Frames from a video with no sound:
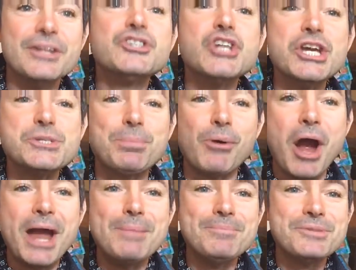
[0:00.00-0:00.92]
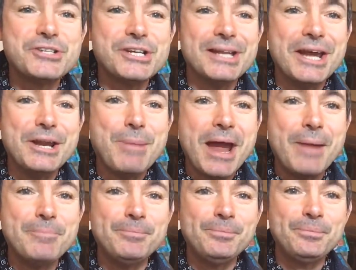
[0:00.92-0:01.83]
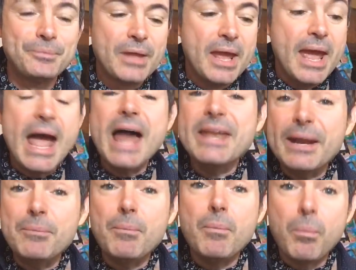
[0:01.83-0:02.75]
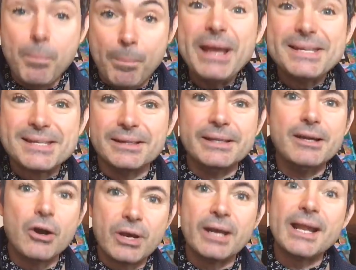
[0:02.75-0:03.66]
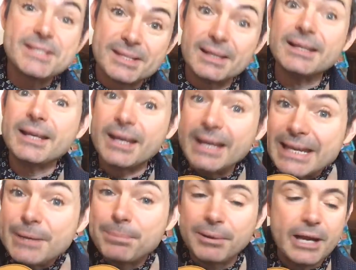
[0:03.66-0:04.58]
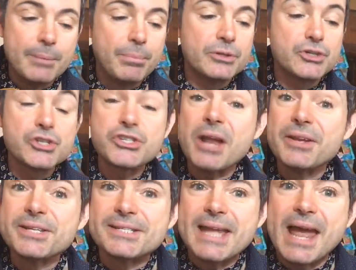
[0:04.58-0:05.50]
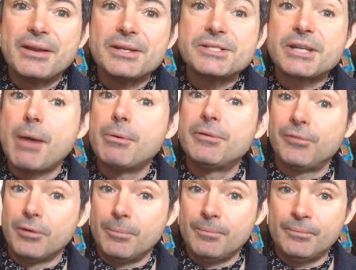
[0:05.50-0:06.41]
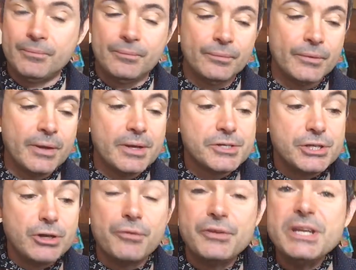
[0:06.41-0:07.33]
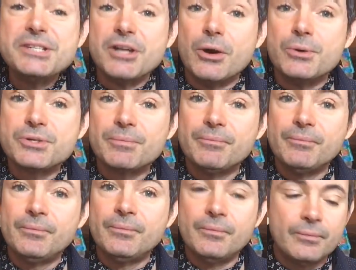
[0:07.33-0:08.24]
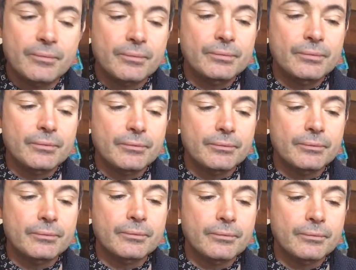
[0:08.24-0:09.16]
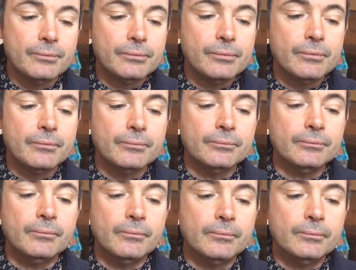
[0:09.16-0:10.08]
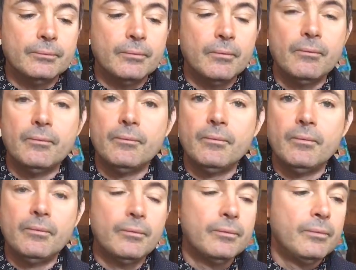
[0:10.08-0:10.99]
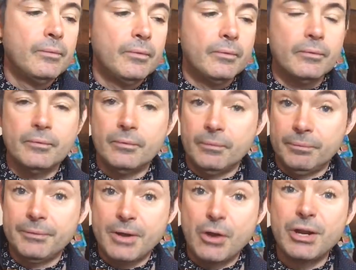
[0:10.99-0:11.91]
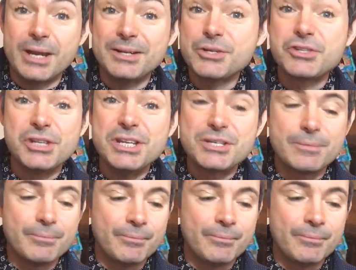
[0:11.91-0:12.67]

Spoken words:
Cheers, Brian, see you later, man. And then basically, okay, that's the lick that he played, but just understand it's coming from. So you got these notes. Okay, just these.